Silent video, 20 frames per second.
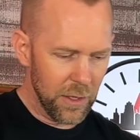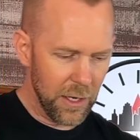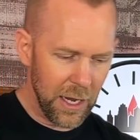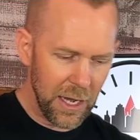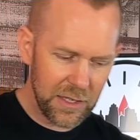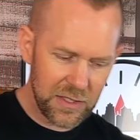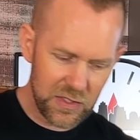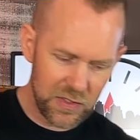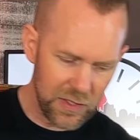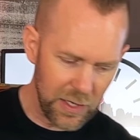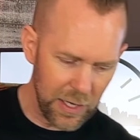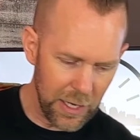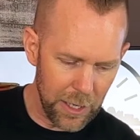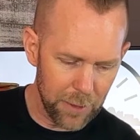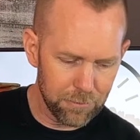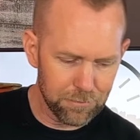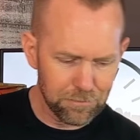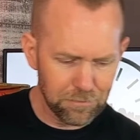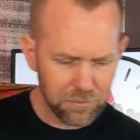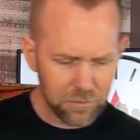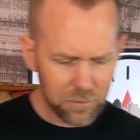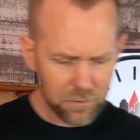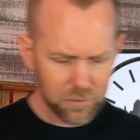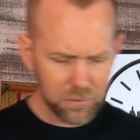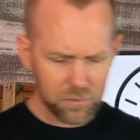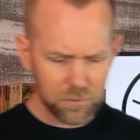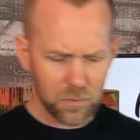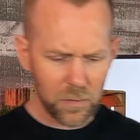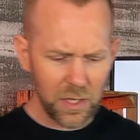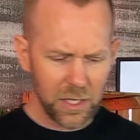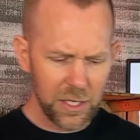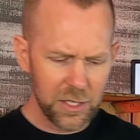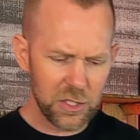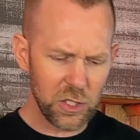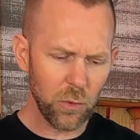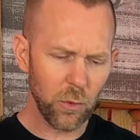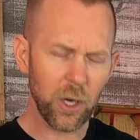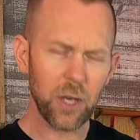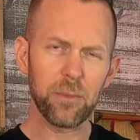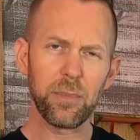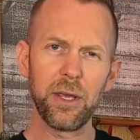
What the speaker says: next step is you want to